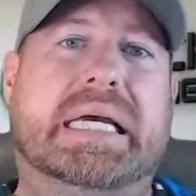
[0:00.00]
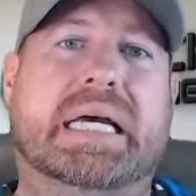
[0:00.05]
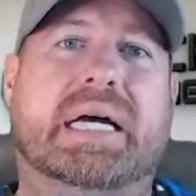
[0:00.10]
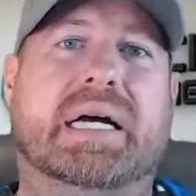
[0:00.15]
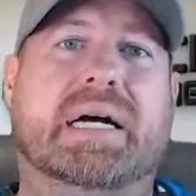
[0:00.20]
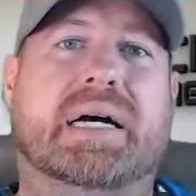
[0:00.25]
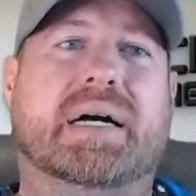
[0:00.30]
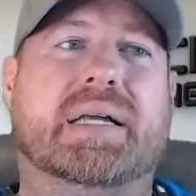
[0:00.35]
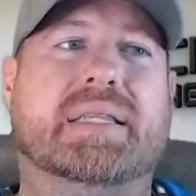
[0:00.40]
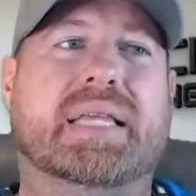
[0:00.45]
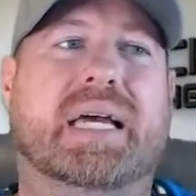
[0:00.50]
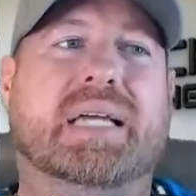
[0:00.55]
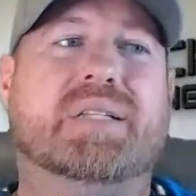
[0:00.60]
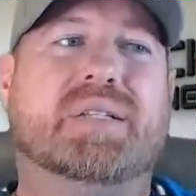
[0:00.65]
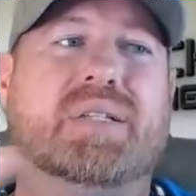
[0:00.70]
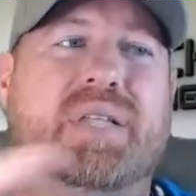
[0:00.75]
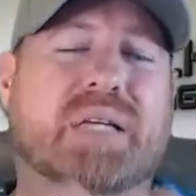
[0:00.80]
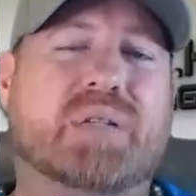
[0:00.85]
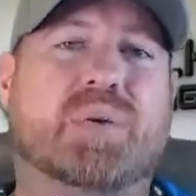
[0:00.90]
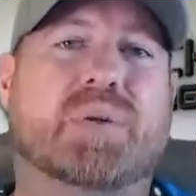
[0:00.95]

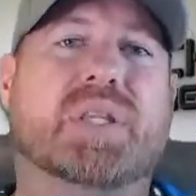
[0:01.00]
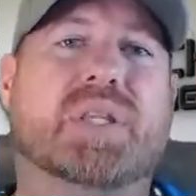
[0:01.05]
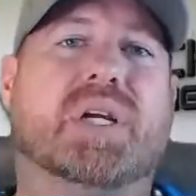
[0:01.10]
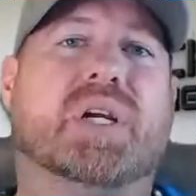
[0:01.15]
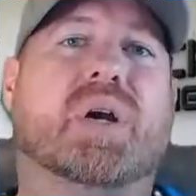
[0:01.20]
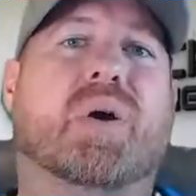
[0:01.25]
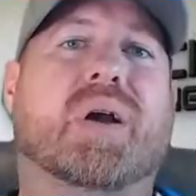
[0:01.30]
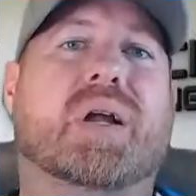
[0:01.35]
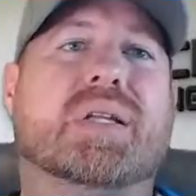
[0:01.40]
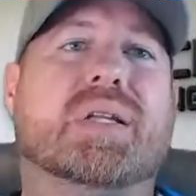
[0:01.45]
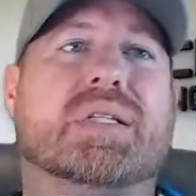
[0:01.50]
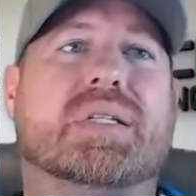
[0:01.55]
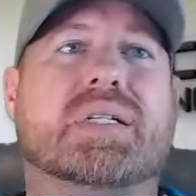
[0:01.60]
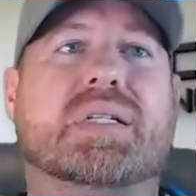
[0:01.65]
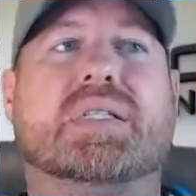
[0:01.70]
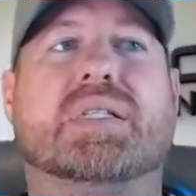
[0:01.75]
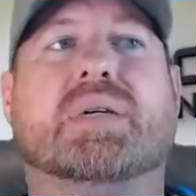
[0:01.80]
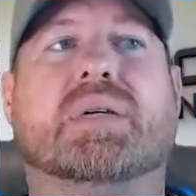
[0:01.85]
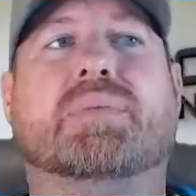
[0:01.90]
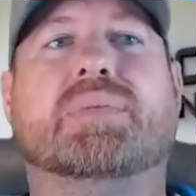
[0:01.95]
That's what the current
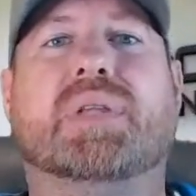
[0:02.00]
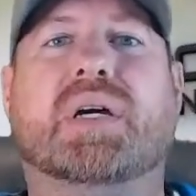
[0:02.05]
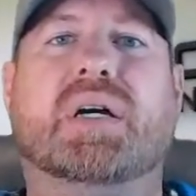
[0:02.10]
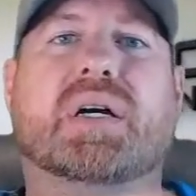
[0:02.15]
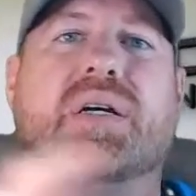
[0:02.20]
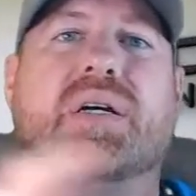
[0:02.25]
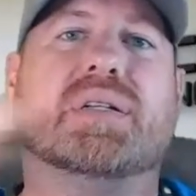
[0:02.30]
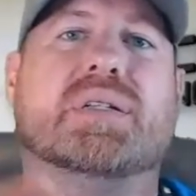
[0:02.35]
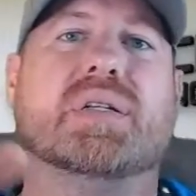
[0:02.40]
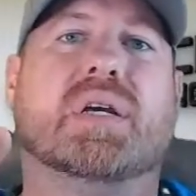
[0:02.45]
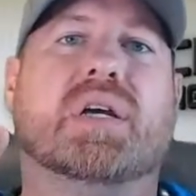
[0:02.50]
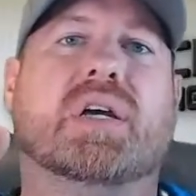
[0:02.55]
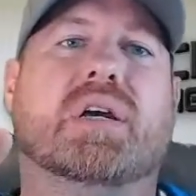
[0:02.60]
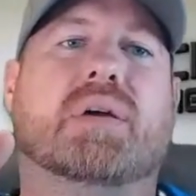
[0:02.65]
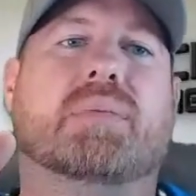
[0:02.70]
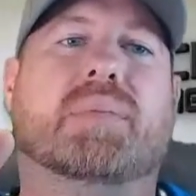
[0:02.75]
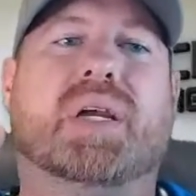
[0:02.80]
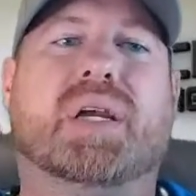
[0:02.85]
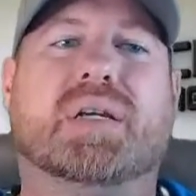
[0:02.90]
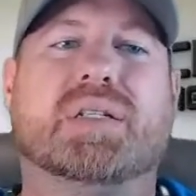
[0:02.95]
system does,
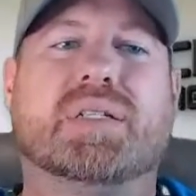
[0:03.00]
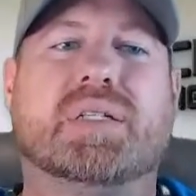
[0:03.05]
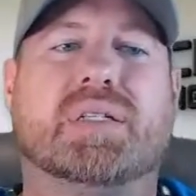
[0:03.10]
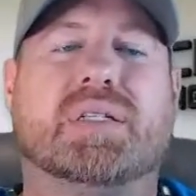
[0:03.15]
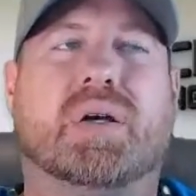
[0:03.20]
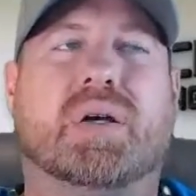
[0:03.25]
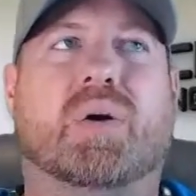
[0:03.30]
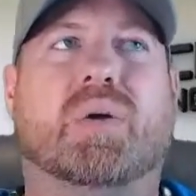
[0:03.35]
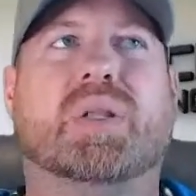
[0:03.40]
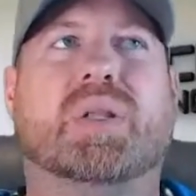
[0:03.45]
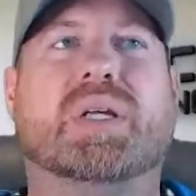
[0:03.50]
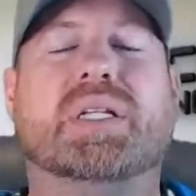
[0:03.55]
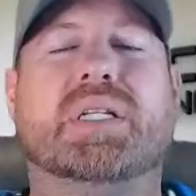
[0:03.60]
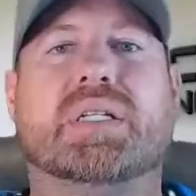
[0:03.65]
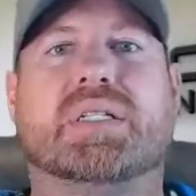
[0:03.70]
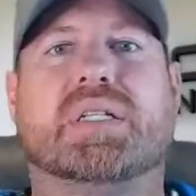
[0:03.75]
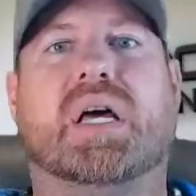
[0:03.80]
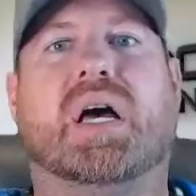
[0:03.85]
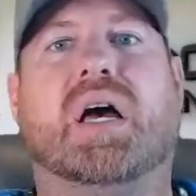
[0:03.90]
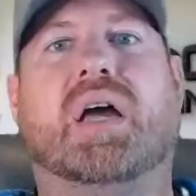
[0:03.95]
because it's only
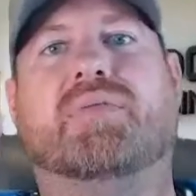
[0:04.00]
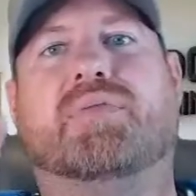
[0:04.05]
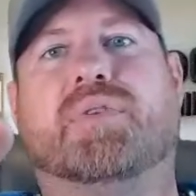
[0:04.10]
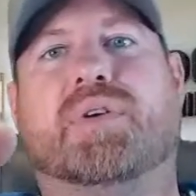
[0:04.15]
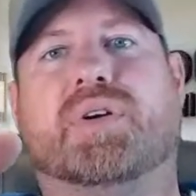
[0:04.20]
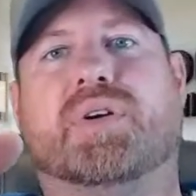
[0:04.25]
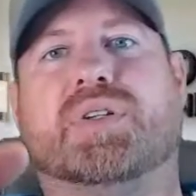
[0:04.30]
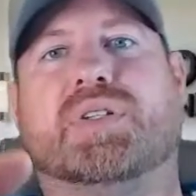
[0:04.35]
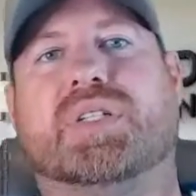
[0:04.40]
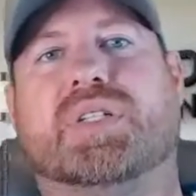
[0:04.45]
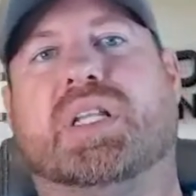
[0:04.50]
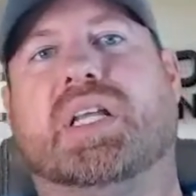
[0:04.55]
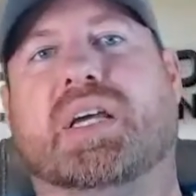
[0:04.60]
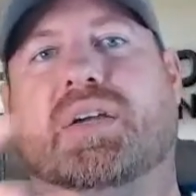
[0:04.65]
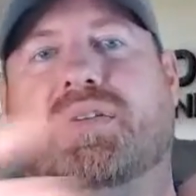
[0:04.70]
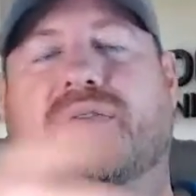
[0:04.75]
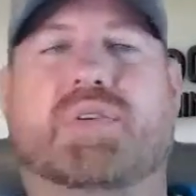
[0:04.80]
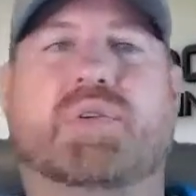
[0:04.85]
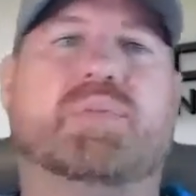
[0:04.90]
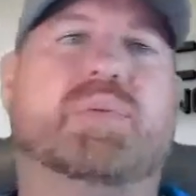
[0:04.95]
designed for a
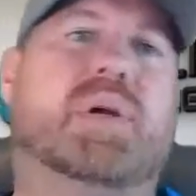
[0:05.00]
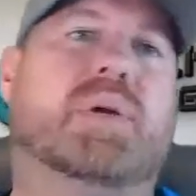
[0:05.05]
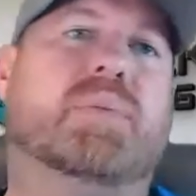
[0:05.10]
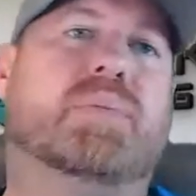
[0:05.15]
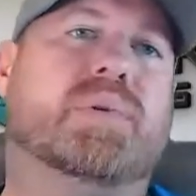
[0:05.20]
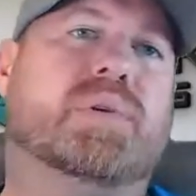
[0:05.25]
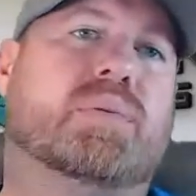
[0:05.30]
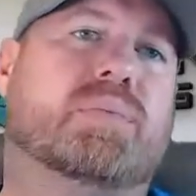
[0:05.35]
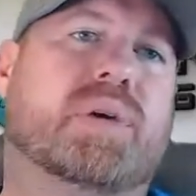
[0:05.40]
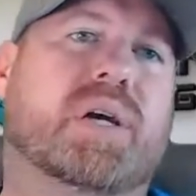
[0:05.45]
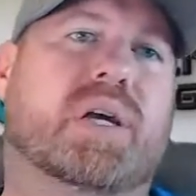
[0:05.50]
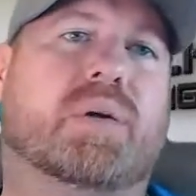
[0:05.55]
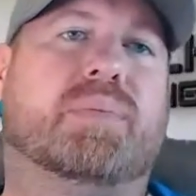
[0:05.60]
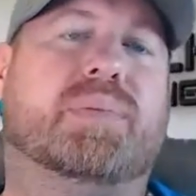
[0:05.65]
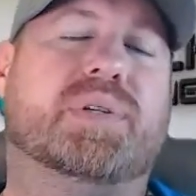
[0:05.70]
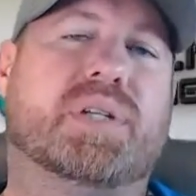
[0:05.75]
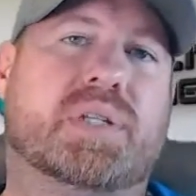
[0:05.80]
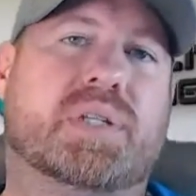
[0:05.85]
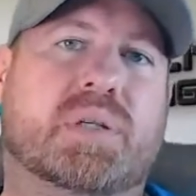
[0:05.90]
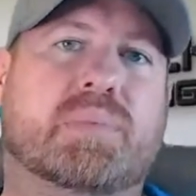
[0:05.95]
select few people to be able to
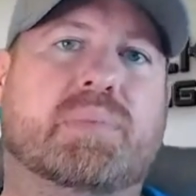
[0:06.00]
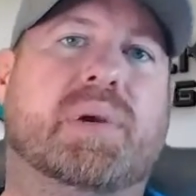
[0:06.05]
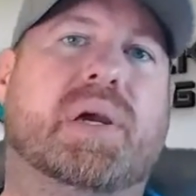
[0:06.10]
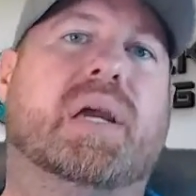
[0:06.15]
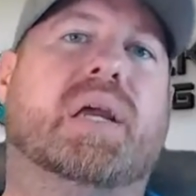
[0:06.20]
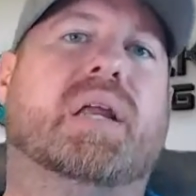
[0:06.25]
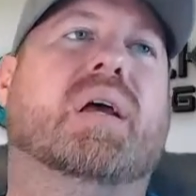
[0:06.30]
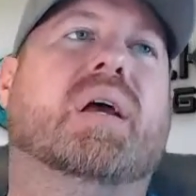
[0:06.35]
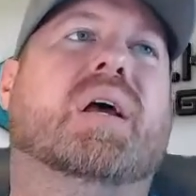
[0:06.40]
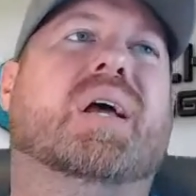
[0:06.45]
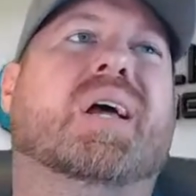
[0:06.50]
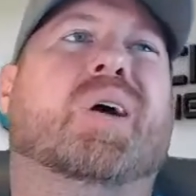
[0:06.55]
participate.